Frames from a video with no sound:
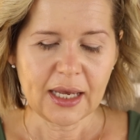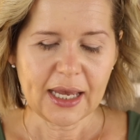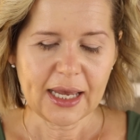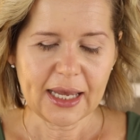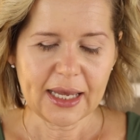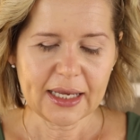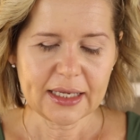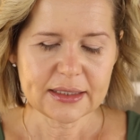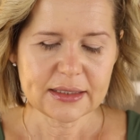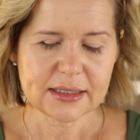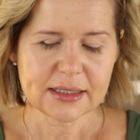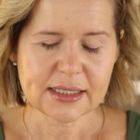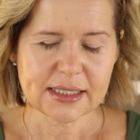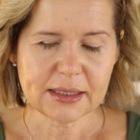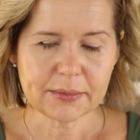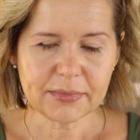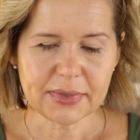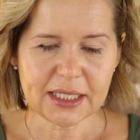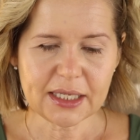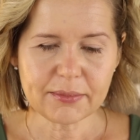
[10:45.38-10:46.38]
And
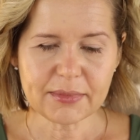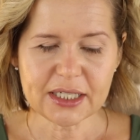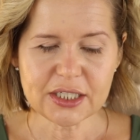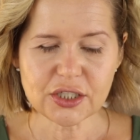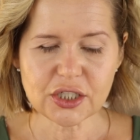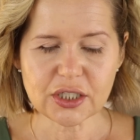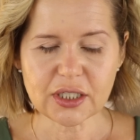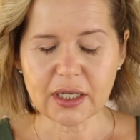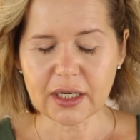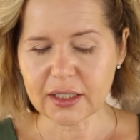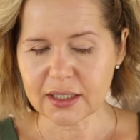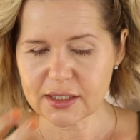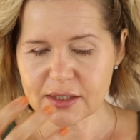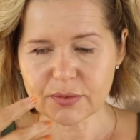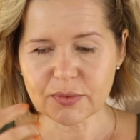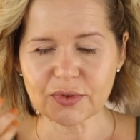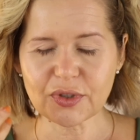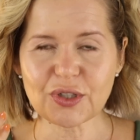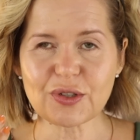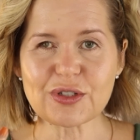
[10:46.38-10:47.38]
somebody mentioned, because
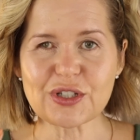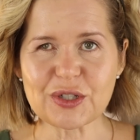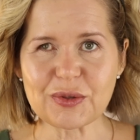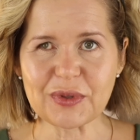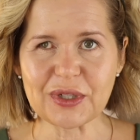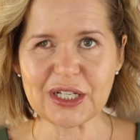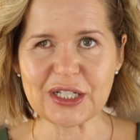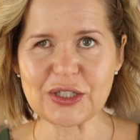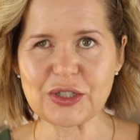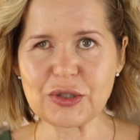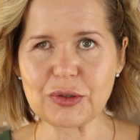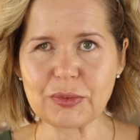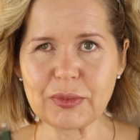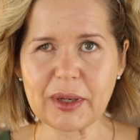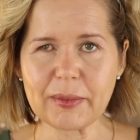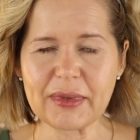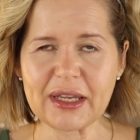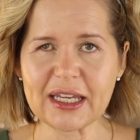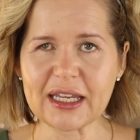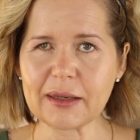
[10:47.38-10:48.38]
usually when I do my
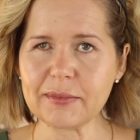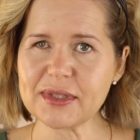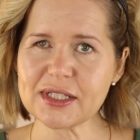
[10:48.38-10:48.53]
makeup,